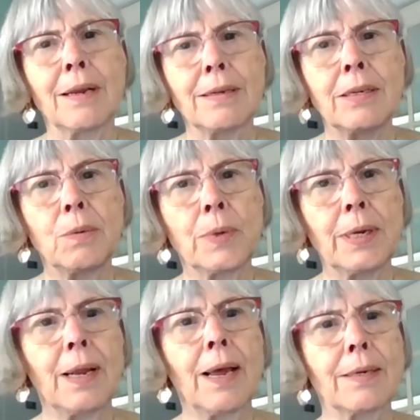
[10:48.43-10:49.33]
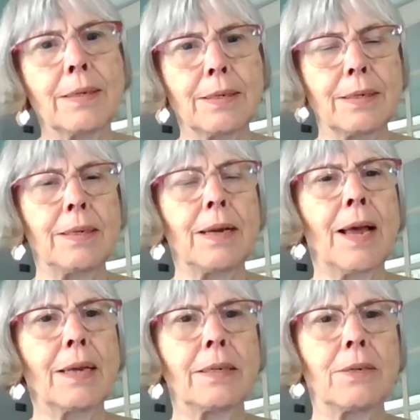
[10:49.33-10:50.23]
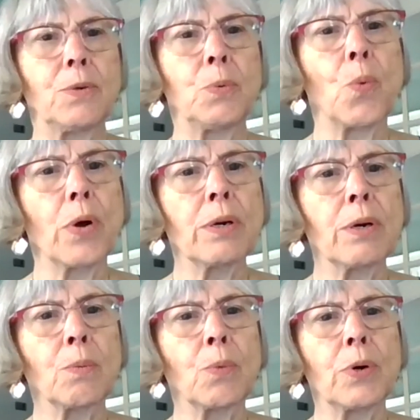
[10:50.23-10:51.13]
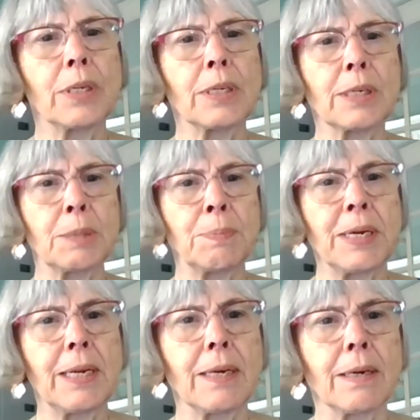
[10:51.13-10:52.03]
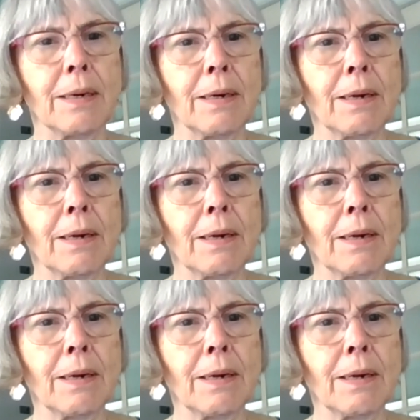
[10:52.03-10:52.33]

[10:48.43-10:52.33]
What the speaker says: she realized that she had to do one-on-one speaking,